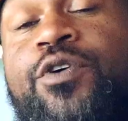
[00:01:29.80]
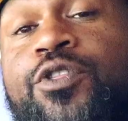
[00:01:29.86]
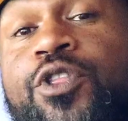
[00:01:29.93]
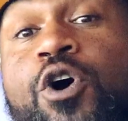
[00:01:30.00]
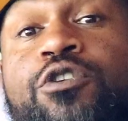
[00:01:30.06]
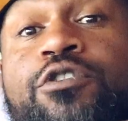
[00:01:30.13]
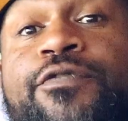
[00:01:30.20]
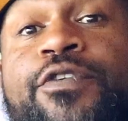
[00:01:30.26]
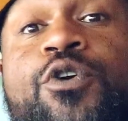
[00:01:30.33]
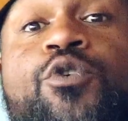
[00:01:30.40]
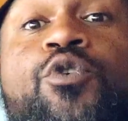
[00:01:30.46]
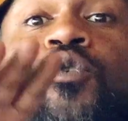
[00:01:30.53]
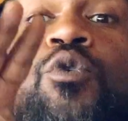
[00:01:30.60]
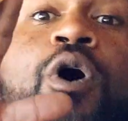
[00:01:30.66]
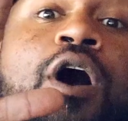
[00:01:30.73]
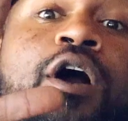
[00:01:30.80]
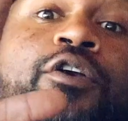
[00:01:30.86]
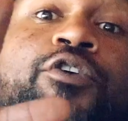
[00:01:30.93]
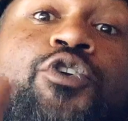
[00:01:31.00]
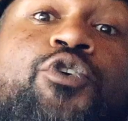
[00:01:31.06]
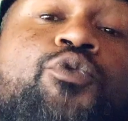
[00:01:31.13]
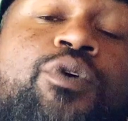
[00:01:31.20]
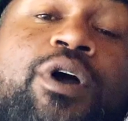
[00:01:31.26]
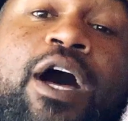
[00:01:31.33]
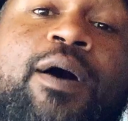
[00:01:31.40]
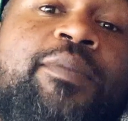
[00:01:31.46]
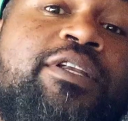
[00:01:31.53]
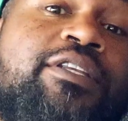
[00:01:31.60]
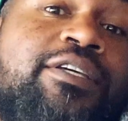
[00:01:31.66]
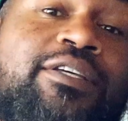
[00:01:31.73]
for those of you who are new
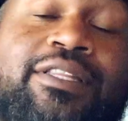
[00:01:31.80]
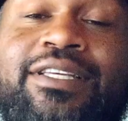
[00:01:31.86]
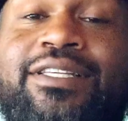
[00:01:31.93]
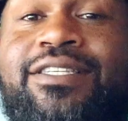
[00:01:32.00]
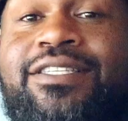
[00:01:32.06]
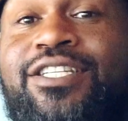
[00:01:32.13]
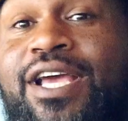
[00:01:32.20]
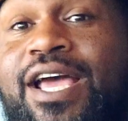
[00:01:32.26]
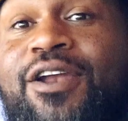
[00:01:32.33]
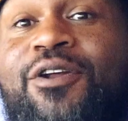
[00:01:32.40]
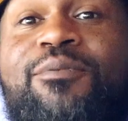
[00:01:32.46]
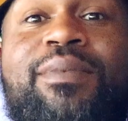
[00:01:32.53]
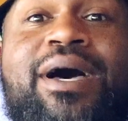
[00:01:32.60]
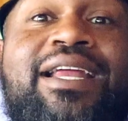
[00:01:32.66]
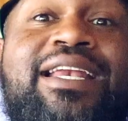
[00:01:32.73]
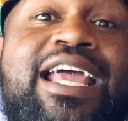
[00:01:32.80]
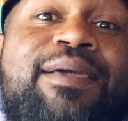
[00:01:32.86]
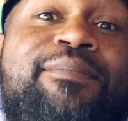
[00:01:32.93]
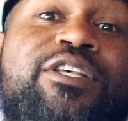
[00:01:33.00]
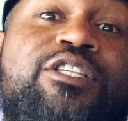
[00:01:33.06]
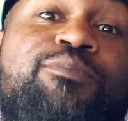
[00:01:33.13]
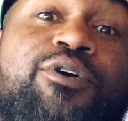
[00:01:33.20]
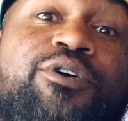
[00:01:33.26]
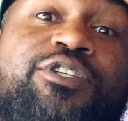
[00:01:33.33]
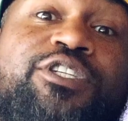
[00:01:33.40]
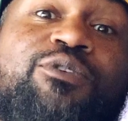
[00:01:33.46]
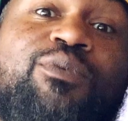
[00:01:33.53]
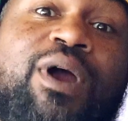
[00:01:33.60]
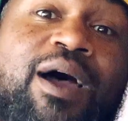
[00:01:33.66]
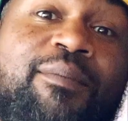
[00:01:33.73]
coming to this channel, my name is
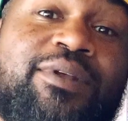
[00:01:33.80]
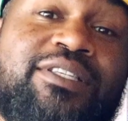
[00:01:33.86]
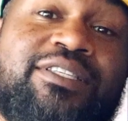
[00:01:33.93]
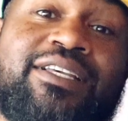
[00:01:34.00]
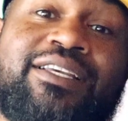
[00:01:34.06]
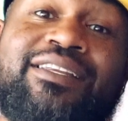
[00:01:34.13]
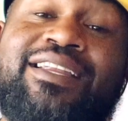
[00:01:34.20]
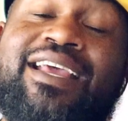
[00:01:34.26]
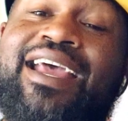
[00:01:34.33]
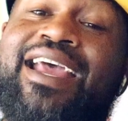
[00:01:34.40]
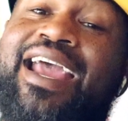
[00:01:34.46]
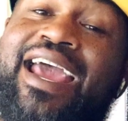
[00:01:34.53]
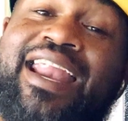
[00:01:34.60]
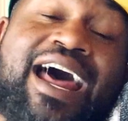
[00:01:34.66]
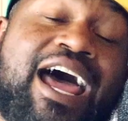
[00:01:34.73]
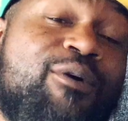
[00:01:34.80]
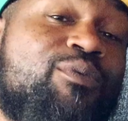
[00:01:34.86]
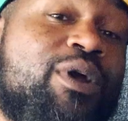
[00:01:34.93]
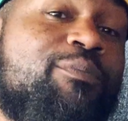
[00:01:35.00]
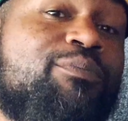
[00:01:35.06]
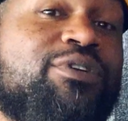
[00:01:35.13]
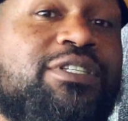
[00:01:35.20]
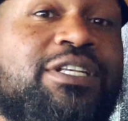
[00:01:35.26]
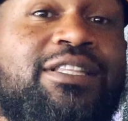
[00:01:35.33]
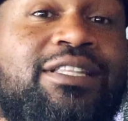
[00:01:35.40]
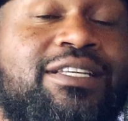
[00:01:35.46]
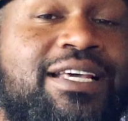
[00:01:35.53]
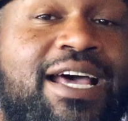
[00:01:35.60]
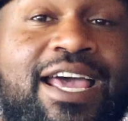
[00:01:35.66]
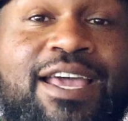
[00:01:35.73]
Percy Robinson and I represent
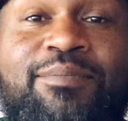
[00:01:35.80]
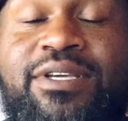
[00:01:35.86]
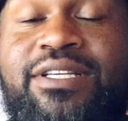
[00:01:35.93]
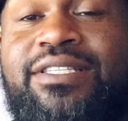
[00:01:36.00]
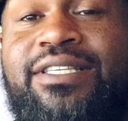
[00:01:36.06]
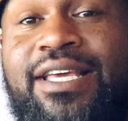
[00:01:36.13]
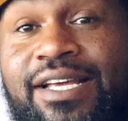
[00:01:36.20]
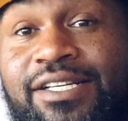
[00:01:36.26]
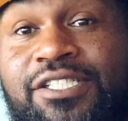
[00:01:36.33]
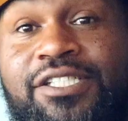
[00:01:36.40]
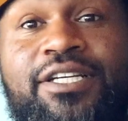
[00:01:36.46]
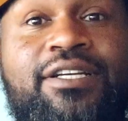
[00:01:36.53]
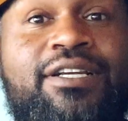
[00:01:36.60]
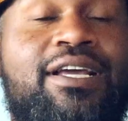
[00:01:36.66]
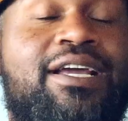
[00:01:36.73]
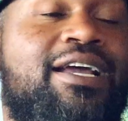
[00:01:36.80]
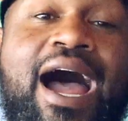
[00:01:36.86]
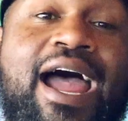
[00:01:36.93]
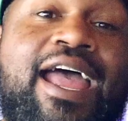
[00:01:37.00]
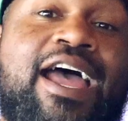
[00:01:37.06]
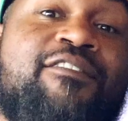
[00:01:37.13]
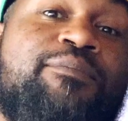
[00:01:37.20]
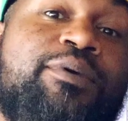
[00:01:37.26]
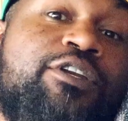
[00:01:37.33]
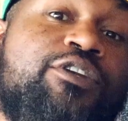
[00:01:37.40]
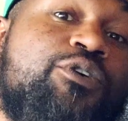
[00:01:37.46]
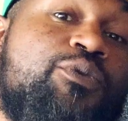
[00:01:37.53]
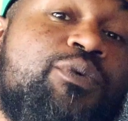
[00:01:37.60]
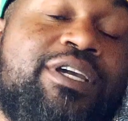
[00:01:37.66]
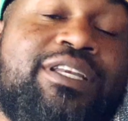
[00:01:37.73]
the DiaBEAST Kitchen. I have been
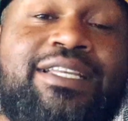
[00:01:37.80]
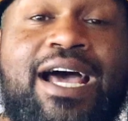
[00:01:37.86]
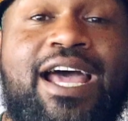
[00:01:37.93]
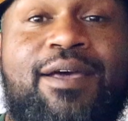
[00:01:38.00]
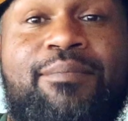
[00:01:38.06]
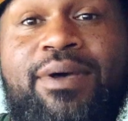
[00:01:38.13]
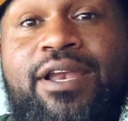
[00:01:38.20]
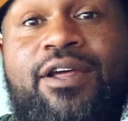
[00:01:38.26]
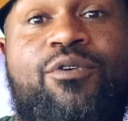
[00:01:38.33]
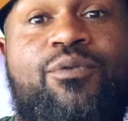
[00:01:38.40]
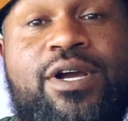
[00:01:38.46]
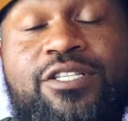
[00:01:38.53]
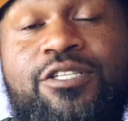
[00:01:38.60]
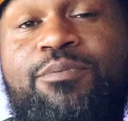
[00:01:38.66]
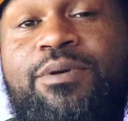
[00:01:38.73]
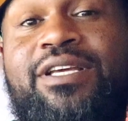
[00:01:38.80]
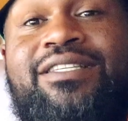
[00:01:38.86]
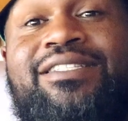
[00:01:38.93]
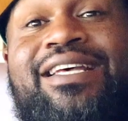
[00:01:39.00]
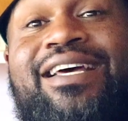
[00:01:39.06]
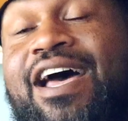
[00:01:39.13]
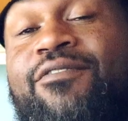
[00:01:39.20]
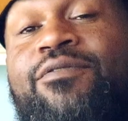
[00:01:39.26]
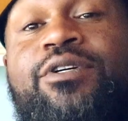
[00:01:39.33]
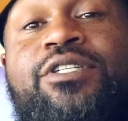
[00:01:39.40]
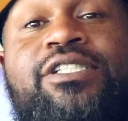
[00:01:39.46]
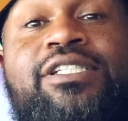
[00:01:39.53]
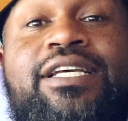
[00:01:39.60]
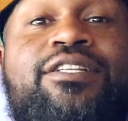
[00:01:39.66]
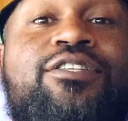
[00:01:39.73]
doing diabetic recipes ever
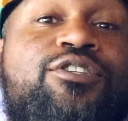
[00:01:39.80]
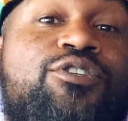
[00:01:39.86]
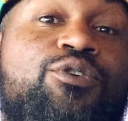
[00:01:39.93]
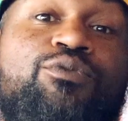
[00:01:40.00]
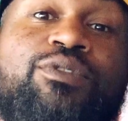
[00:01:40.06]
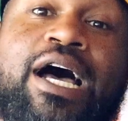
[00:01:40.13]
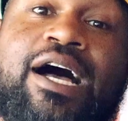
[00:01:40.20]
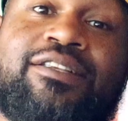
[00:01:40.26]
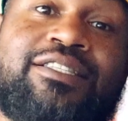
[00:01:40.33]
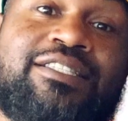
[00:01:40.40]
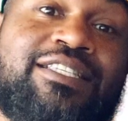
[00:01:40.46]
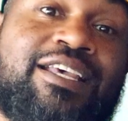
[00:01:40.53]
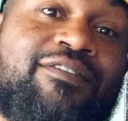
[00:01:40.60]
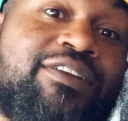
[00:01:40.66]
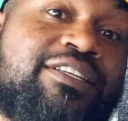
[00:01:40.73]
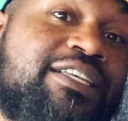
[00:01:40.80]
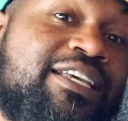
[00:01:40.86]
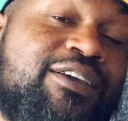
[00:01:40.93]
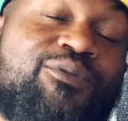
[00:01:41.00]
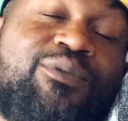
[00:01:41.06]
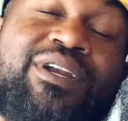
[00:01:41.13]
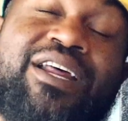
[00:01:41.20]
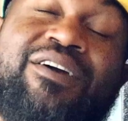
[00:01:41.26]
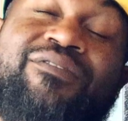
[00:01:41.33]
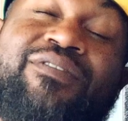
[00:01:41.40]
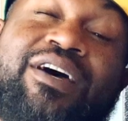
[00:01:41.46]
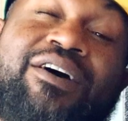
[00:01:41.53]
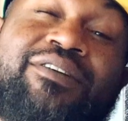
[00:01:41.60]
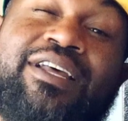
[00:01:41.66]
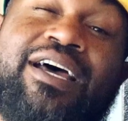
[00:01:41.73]
since 2017 when I
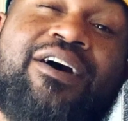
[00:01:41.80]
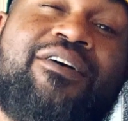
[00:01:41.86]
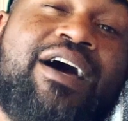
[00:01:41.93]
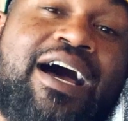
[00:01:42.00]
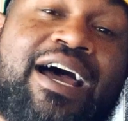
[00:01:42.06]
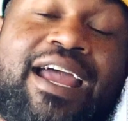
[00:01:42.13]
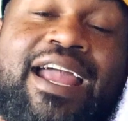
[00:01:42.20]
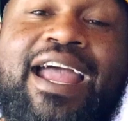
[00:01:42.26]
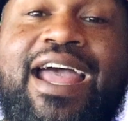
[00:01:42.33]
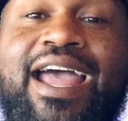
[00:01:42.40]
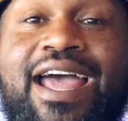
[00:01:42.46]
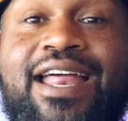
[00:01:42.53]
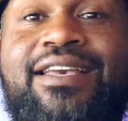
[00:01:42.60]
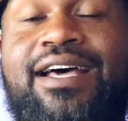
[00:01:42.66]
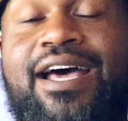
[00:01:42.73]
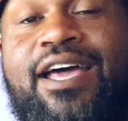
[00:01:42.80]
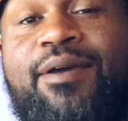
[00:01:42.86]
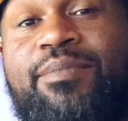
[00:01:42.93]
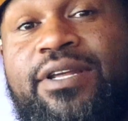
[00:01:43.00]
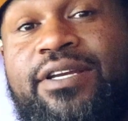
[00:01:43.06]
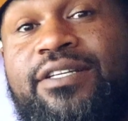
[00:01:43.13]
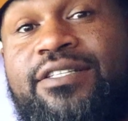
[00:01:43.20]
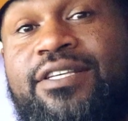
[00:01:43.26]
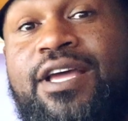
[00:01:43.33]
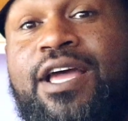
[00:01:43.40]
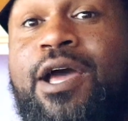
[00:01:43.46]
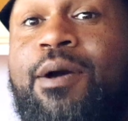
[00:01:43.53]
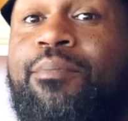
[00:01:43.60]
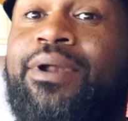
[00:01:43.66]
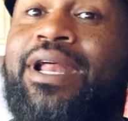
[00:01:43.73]
found out I had diabetes.
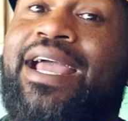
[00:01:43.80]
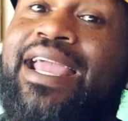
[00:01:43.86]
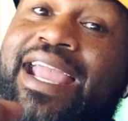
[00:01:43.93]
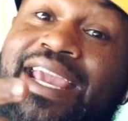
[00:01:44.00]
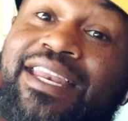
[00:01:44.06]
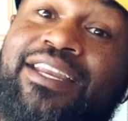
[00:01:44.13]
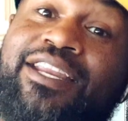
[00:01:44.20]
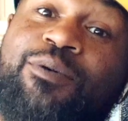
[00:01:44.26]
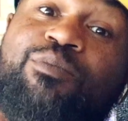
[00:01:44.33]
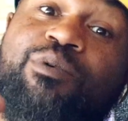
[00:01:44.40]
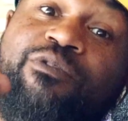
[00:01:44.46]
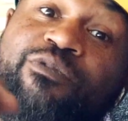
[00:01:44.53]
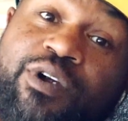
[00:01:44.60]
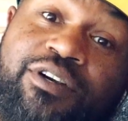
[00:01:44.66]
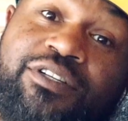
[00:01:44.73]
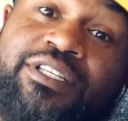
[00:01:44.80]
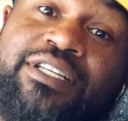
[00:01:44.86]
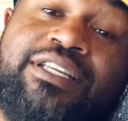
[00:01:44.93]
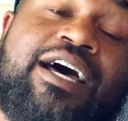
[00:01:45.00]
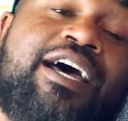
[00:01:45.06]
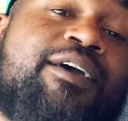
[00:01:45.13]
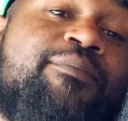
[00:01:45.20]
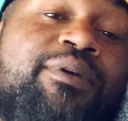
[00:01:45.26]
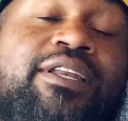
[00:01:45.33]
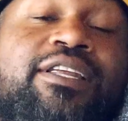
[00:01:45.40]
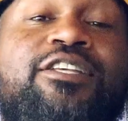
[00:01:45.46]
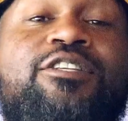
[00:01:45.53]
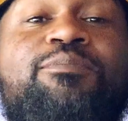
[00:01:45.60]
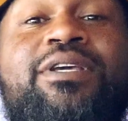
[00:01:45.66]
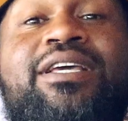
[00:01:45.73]
But I ended up reversing
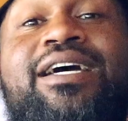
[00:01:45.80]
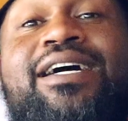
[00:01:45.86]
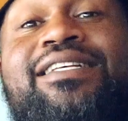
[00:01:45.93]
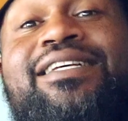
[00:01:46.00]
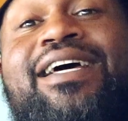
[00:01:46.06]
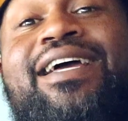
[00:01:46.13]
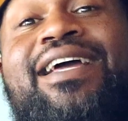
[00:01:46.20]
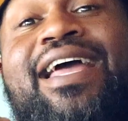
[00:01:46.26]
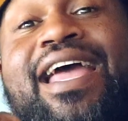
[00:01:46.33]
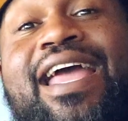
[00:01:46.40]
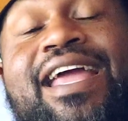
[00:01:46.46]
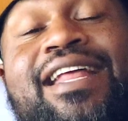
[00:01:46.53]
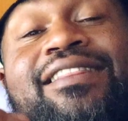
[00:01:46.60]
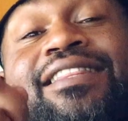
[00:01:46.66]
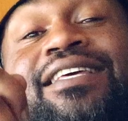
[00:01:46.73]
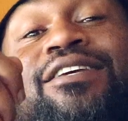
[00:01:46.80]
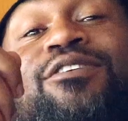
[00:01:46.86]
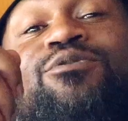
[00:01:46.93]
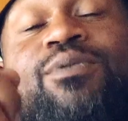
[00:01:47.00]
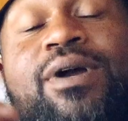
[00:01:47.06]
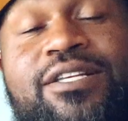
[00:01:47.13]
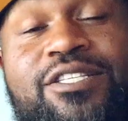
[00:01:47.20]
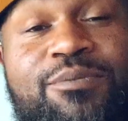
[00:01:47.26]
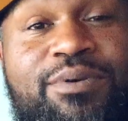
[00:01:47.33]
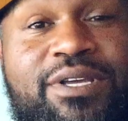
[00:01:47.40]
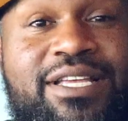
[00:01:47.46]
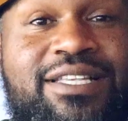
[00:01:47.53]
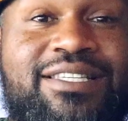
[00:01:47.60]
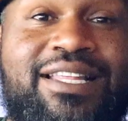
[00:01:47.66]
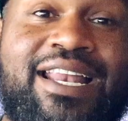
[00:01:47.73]
diabetes because I ate these
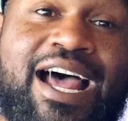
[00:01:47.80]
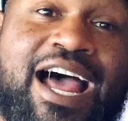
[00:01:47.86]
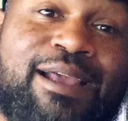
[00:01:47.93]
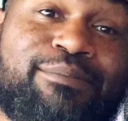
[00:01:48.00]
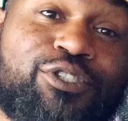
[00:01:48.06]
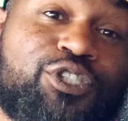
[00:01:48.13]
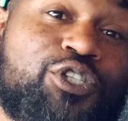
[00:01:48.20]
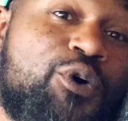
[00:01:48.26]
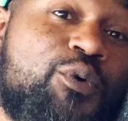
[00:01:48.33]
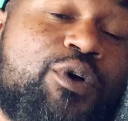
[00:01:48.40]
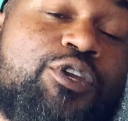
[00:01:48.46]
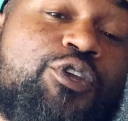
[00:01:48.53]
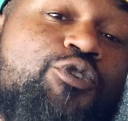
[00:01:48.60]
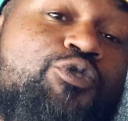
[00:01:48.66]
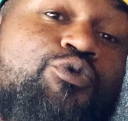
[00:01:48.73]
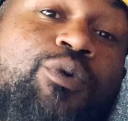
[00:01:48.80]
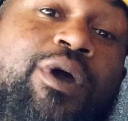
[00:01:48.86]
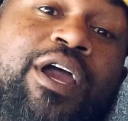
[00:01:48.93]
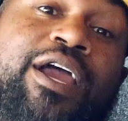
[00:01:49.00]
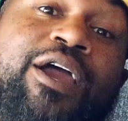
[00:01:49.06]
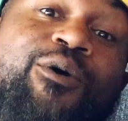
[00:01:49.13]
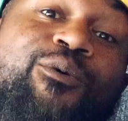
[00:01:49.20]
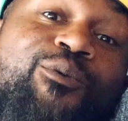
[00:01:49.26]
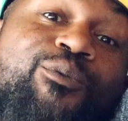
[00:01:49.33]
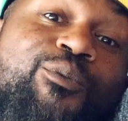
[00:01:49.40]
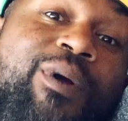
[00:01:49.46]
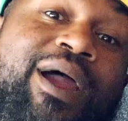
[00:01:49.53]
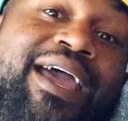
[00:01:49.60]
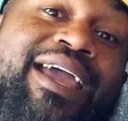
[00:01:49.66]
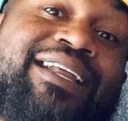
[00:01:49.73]
recipes that I'm showing you
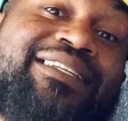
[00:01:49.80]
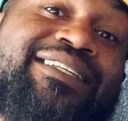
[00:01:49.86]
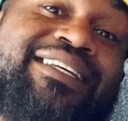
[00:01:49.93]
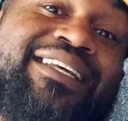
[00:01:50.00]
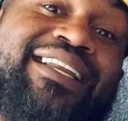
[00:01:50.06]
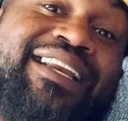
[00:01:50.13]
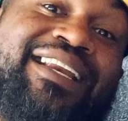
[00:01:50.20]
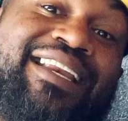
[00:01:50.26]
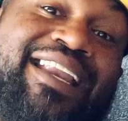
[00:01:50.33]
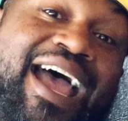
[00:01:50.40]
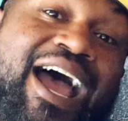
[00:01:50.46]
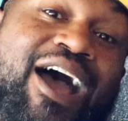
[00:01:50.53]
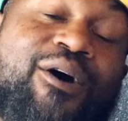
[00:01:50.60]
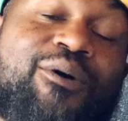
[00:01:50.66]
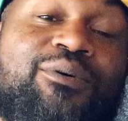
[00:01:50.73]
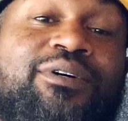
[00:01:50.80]
right now.